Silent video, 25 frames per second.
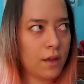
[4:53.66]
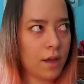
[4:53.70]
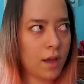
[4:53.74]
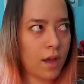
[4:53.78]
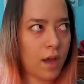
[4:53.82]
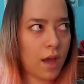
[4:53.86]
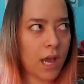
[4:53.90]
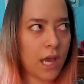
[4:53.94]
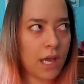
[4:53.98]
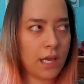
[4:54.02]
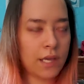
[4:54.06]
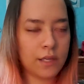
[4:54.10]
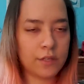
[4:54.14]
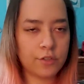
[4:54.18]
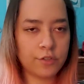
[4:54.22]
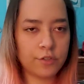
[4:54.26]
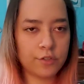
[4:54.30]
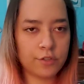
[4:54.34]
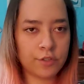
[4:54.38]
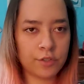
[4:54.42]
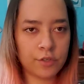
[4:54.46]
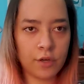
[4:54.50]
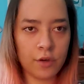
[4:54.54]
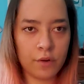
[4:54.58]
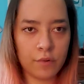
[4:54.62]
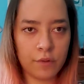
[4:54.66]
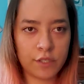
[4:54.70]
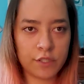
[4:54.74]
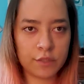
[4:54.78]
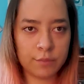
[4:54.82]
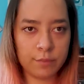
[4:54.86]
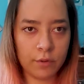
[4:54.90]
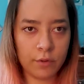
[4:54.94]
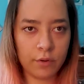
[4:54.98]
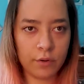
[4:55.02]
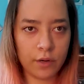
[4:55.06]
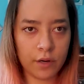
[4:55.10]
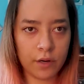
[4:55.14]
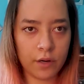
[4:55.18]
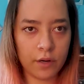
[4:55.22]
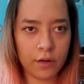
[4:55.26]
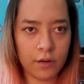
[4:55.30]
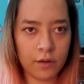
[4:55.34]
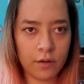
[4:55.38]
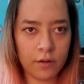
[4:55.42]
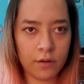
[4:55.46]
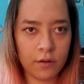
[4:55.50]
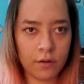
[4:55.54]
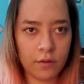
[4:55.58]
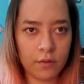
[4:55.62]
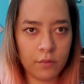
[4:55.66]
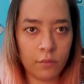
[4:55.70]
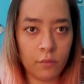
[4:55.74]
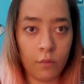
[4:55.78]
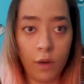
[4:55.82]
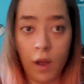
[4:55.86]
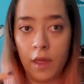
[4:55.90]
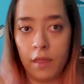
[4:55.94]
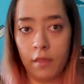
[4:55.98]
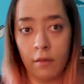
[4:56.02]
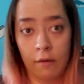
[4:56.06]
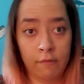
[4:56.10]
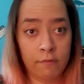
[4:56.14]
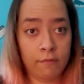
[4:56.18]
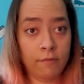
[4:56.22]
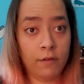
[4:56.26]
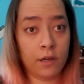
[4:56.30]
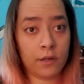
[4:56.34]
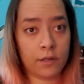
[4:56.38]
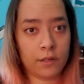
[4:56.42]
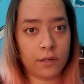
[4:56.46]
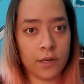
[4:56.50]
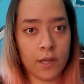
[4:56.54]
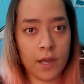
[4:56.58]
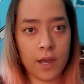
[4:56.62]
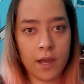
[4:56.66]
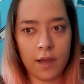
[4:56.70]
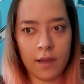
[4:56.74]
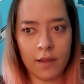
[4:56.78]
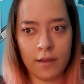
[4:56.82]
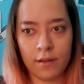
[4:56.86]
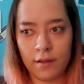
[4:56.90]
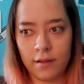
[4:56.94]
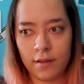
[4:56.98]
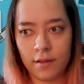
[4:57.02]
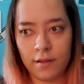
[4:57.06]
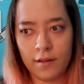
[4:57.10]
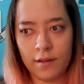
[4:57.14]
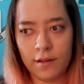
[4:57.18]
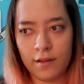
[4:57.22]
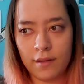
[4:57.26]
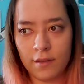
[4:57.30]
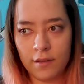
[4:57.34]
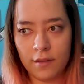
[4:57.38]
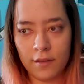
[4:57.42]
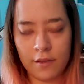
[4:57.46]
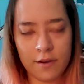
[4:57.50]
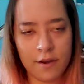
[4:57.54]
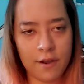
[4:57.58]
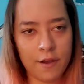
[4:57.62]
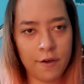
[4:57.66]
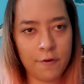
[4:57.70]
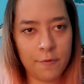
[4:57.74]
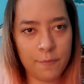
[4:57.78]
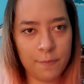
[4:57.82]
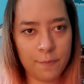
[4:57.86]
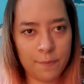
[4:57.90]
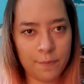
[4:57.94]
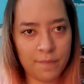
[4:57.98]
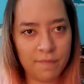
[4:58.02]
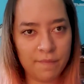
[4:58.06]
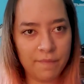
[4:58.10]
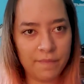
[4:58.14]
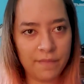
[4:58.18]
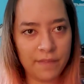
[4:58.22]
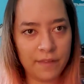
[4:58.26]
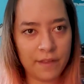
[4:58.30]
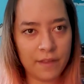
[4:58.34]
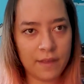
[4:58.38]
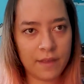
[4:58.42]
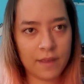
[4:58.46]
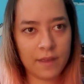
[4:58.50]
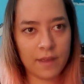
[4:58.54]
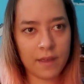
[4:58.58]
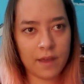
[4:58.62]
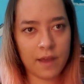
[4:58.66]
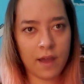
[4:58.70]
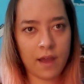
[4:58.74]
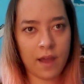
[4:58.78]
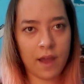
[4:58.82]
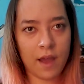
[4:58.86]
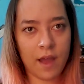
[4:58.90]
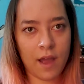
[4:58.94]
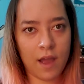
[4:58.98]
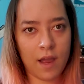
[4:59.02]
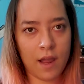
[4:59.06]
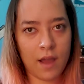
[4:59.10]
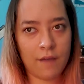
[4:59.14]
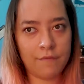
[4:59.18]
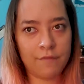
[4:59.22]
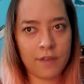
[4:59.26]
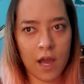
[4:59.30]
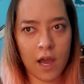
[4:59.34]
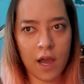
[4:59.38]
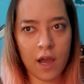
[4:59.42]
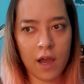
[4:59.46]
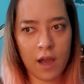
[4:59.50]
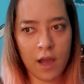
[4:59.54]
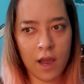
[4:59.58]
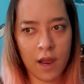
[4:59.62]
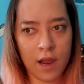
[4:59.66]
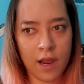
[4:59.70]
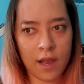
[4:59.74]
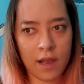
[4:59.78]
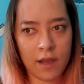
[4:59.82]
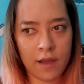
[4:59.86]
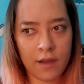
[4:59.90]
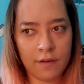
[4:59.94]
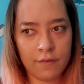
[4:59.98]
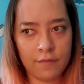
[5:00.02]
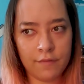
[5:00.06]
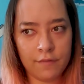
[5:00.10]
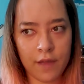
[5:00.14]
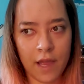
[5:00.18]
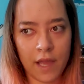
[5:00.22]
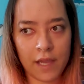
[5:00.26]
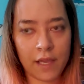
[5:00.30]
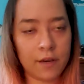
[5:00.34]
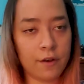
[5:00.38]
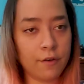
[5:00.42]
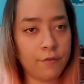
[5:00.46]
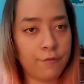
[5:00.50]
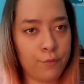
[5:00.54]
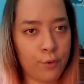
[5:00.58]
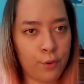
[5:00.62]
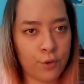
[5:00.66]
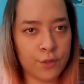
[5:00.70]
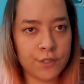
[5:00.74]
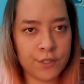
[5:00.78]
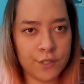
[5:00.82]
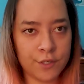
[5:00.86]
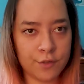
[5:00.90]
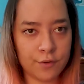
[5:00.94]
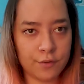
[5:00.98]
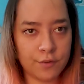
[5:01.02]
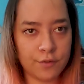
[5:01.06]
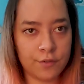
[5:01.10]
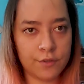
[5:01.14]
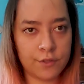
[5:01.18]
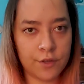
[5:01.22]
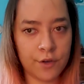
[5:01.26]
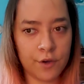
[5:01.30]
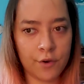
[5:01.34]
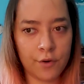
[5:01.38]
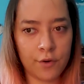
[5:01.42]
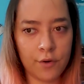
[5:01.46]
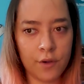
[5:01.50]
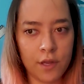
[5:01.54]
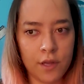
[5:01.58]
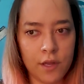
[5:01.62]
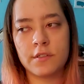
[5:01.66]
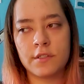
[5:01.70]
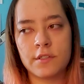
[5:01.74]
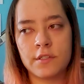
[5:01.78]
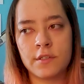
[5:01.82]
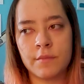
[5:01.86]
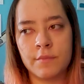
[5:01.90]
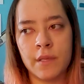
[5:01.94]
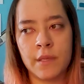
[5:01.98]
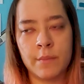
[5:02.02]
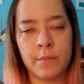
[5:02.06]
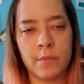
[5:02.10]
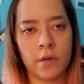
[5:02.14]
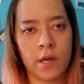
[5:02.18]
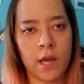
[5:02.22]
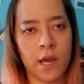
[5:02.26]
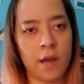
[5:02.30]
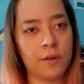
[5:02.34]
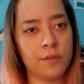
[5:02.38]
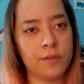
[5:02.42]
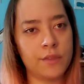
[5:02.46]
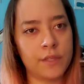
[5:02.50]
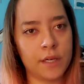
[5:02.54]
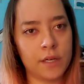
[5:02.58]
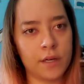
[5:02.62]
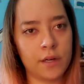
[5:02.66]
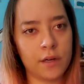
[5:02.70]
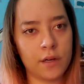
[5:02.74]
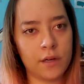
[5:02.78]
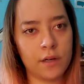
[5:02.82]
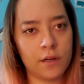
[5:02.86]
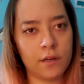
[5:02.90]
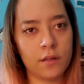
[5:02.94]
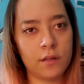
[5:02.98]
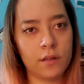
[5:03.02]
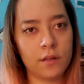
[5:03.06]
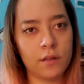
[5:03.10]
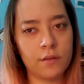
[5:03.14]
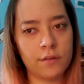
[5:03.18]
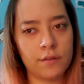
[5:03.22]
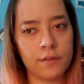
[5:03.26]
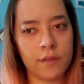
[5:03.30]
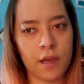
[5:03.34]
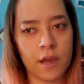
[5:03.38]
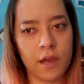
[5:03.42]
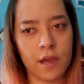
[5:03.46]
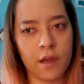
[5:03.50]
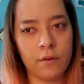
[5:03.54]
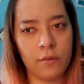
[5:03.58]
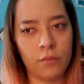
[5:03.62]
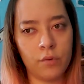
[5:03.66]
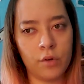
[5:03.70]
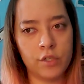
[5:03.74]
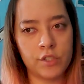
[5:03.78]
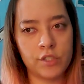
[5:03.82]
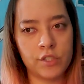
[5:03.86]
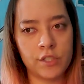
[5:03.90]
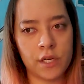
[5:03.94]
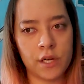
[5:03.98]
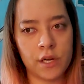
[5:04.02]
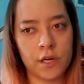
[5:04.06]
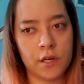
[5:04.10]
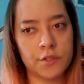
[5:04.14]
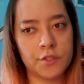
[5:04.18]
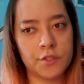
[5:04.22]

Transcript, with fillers: I should go explore. Why the fuck not? You know? I have the, I have, I can afford to. So, to people out there that I would share